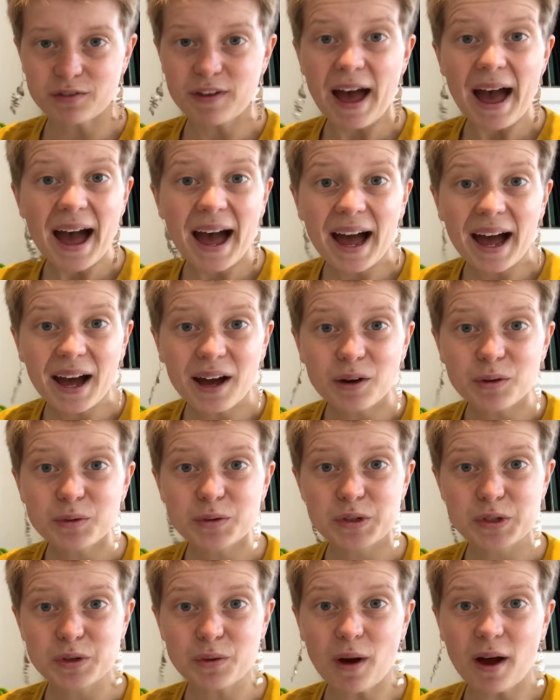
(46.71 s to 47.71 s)
how
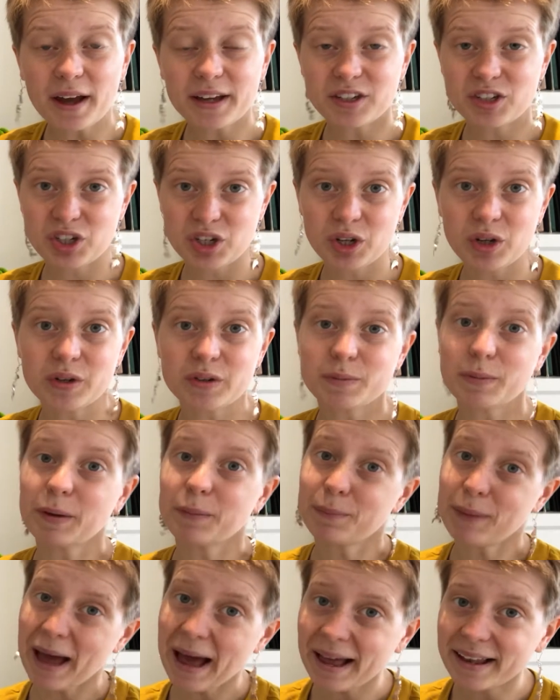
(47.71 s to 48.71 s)
do I choose my
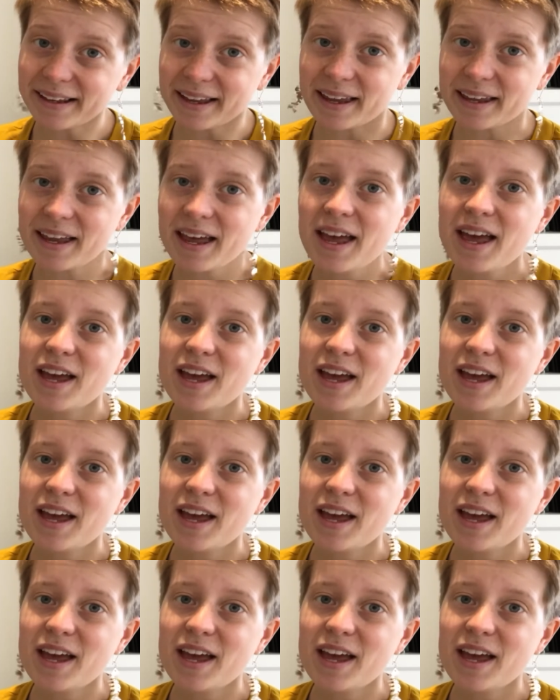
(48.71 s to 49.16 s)
palette